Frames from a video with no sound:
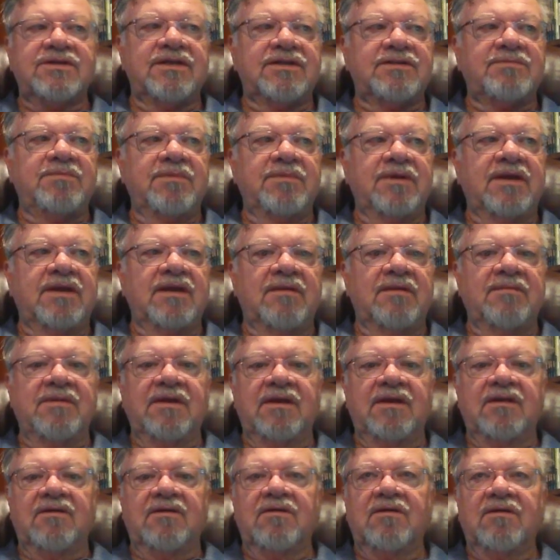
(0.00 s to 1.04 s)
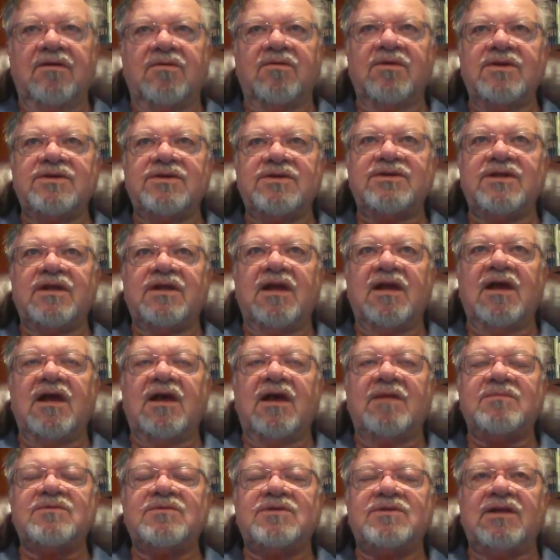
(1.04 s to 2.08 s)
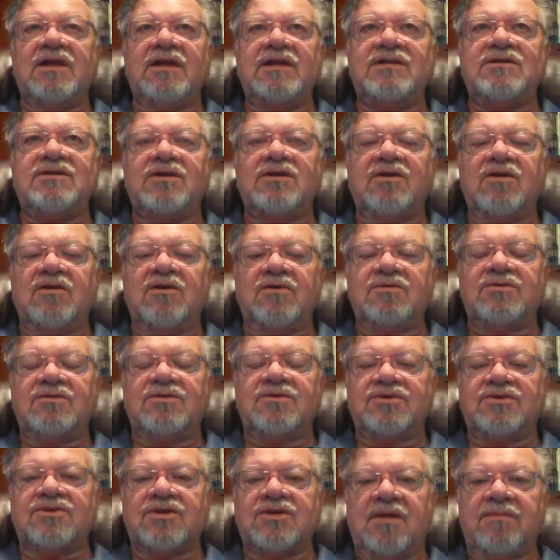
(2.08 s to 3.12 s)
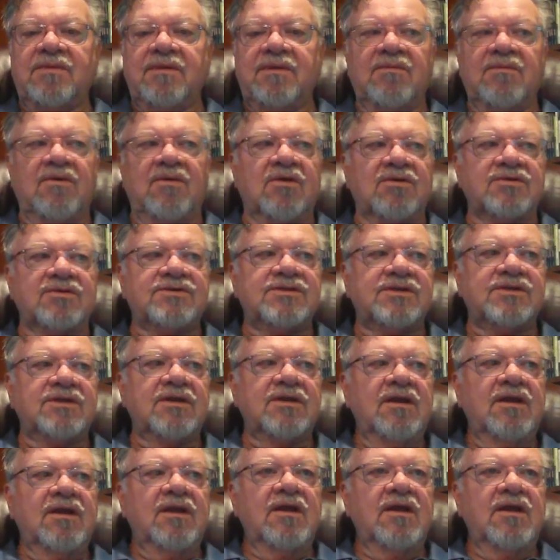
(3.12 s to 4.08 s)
It's becoming increasingly obsolete to go to shopping malls,